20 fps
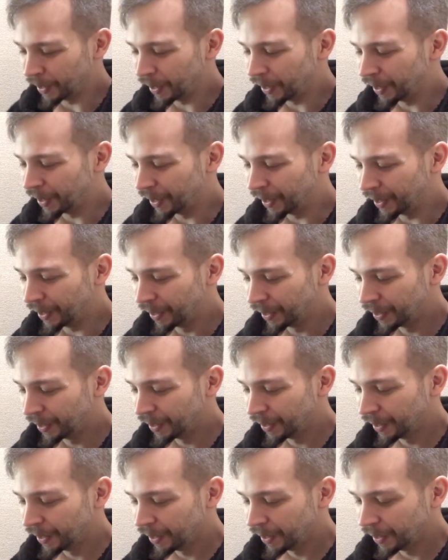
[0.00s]
the
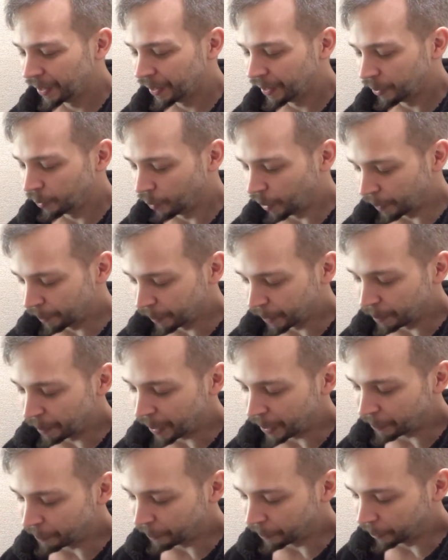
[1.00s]

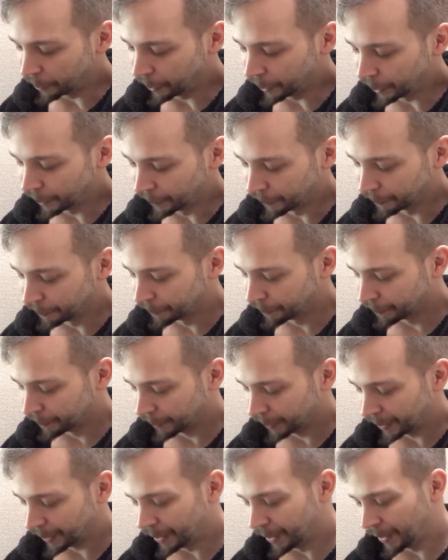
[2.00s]
main villain,
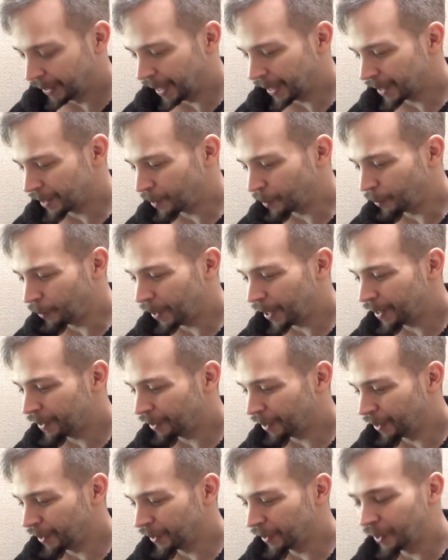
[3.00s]
not so great
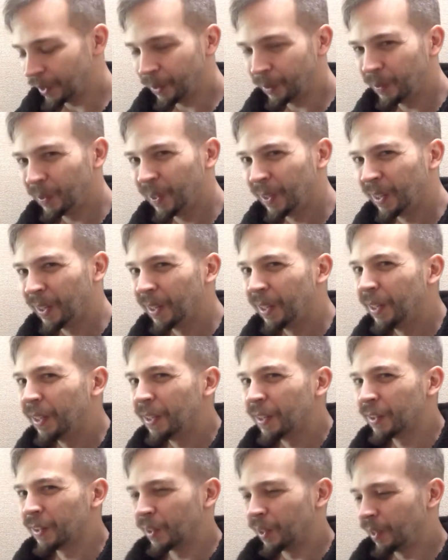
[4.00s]
also.
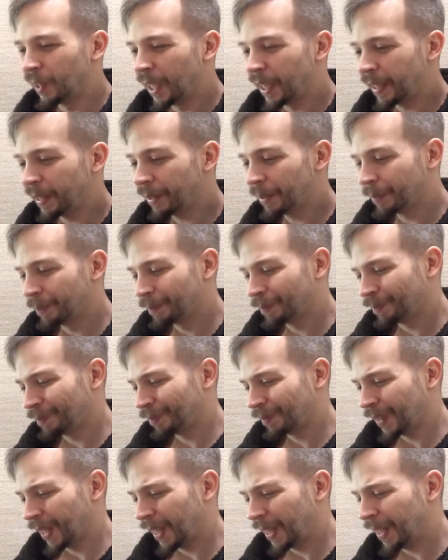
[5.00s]
So like,
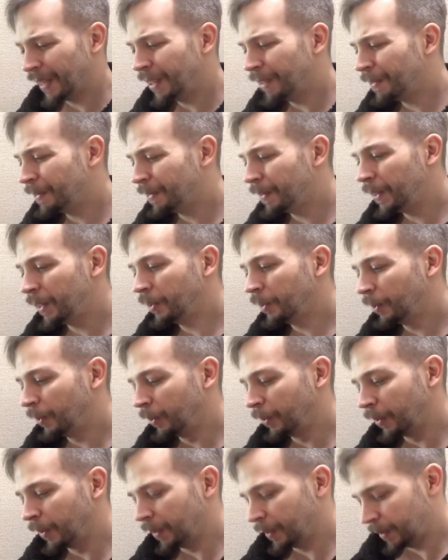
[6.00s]
I didn't
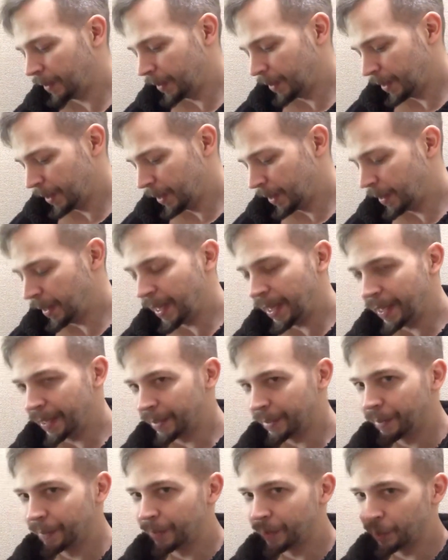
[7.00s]
feel
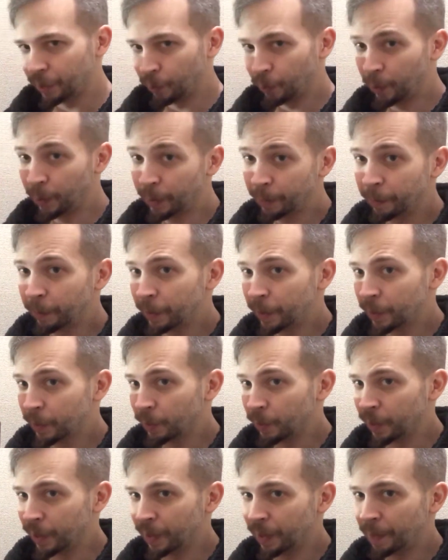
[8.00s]
that the story for
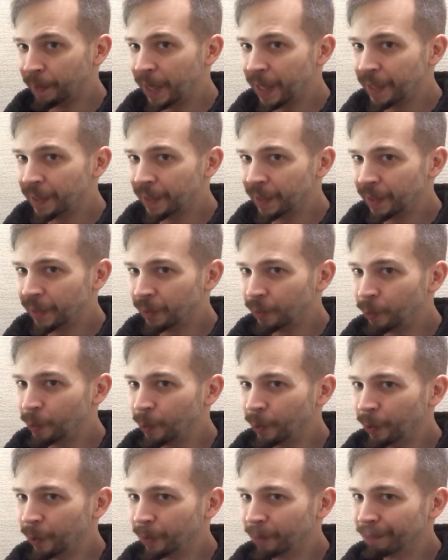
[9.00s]
this was amazing
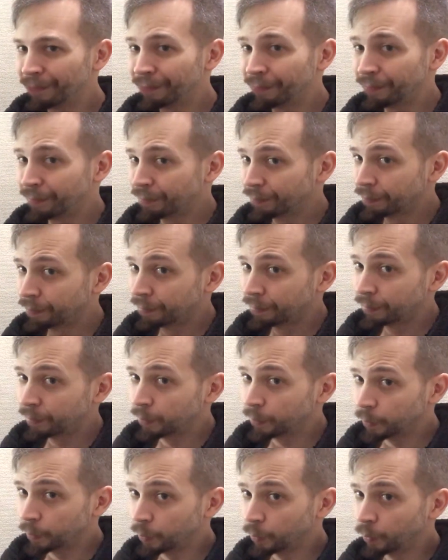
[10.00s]
or
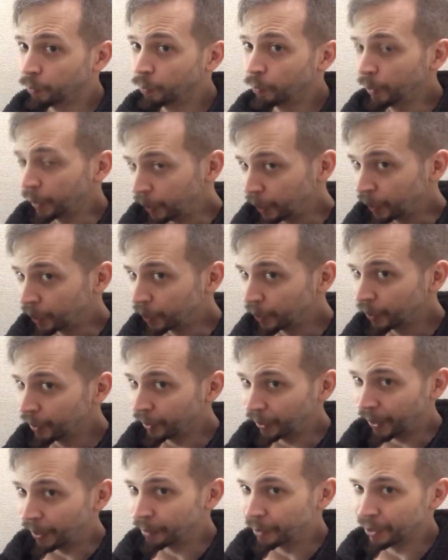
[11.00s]
really
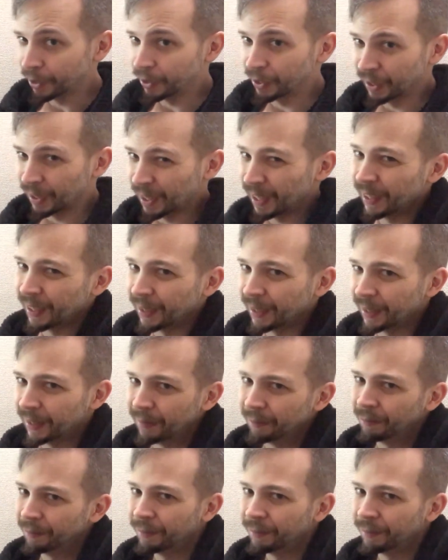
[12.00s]
good. It was just kind of